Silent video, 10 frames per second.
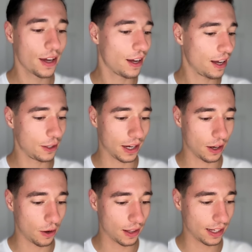You got
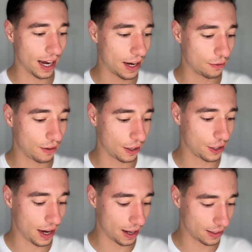all that kind of
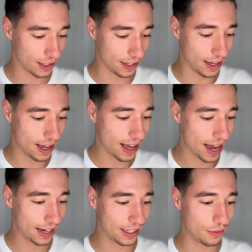functionality, and
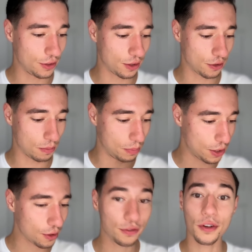it gives you this
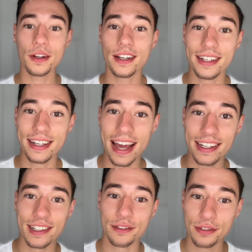beautiful
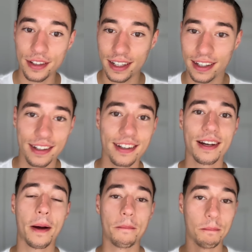native
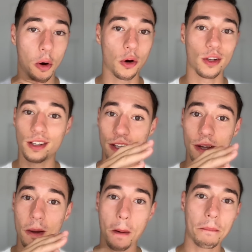modal
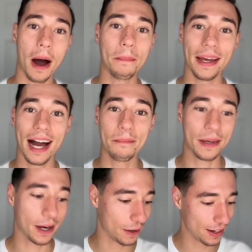popping up
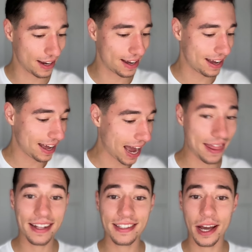here. And
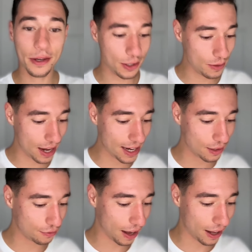that's how you do native
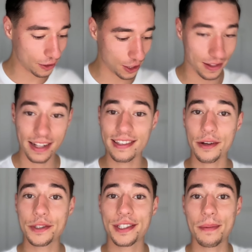file share. That's how
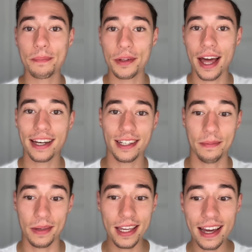simple that can
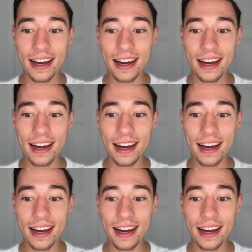be,